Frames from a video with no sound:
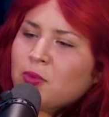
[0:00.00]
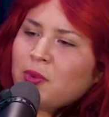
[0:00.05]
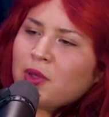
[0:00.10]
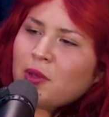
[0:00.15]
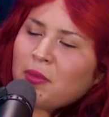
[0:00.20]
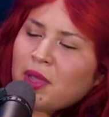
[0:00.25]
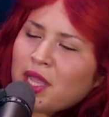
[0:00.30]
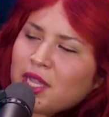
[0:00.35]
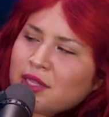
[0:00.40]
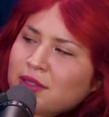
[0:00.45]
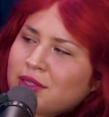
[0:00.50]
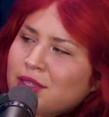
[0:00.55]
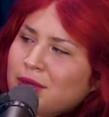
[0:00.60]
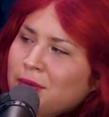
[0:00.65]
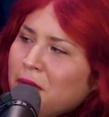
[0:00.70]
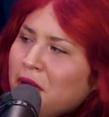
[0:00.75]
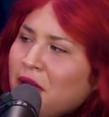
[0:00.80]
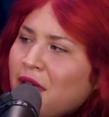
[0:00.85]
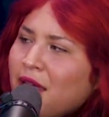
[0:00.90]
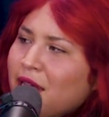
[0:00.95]
be mean to
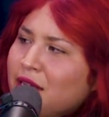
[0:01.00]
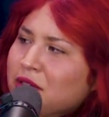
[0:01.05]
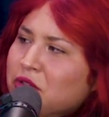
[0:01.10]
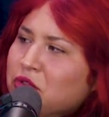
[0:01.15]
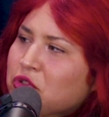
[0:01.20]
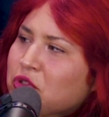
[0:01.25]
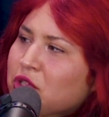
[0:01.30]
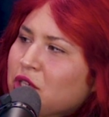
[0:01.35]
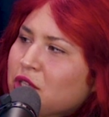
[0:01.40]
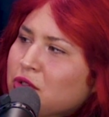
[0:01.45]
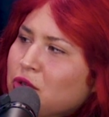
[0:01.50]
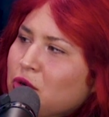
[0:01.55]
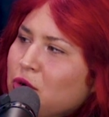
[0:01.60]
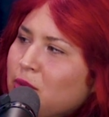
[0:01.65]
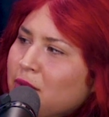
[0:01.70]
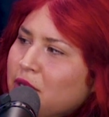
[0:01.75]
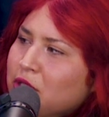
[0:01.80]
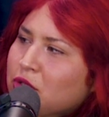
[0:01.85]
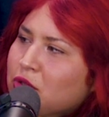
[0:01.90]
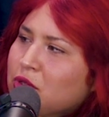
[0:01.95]
me, she
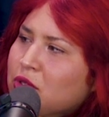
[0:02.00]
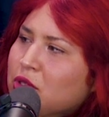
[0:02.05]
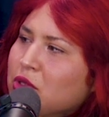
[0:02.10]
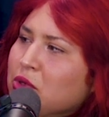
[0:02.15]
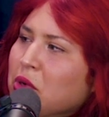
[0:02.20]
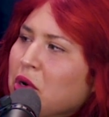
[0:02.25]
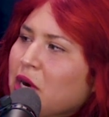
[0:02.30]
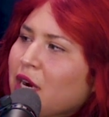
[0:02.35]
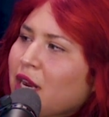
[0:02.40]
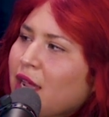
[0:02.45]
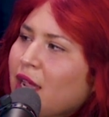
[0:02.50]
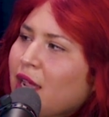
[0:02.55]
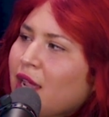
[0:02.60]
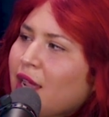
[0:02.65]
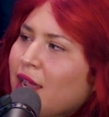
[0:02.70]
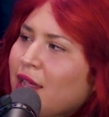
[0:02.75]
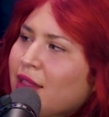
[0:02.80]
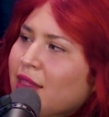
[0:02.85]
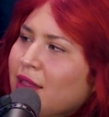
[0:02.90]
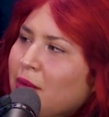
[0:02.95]
told me to snort
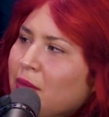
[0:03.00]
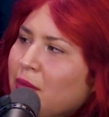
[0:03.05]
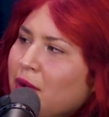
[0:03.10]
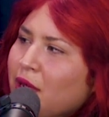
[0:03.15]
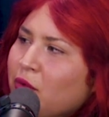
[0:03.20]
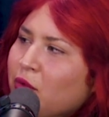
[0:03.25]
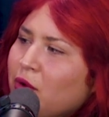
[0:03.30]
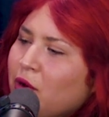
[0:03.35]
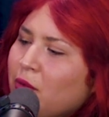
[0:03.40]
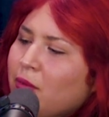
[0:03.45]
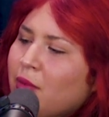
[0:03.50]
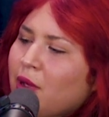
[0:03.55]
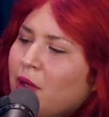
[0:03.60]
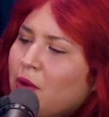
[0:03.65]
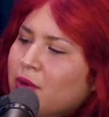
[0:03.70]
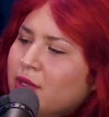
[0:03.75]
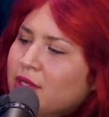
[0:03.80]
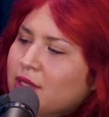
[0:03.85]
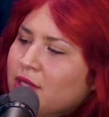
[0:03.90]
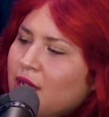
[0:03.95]
it, and then my
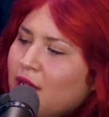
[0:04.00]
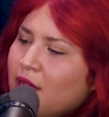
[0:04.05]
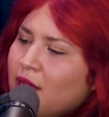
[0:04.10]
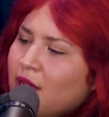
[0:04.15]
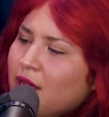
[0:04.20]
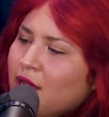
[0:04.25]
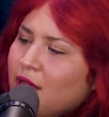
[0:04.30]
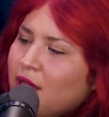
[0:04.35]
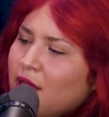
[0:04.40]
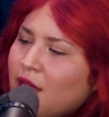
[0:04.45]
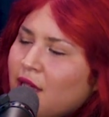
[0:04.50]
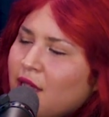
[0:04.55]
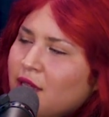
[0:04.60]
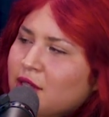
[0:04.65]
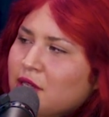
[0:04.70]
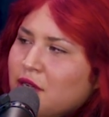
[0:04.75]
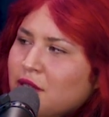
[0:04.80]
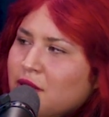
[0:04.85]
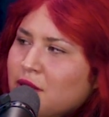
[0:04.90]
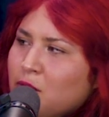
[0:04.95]
roommate was like,
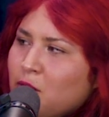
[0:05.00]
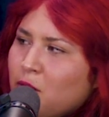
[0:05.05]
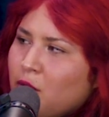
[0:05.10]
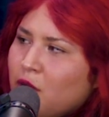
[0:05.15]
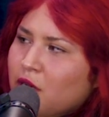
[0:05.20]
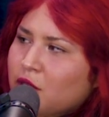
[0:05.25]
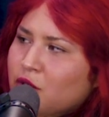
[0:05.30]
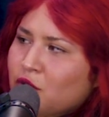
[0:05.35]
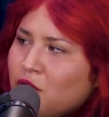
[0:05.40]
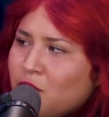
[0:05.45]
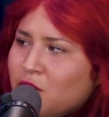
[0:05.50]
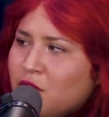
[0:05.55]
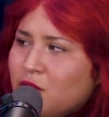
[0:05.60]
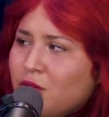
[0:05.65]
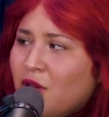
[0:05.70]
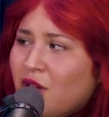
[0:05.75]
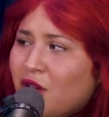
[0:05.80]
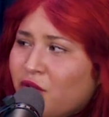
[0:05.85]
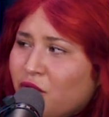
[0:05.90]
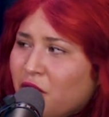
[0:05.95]
"It doesn't work." She was
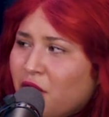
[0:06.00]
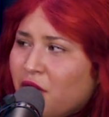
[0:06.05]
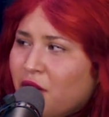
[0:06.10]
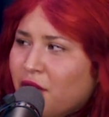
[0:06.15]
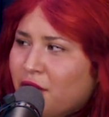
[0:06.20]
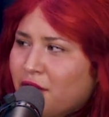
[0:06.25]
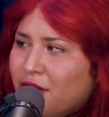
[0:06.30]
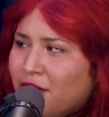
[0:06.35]
being rude.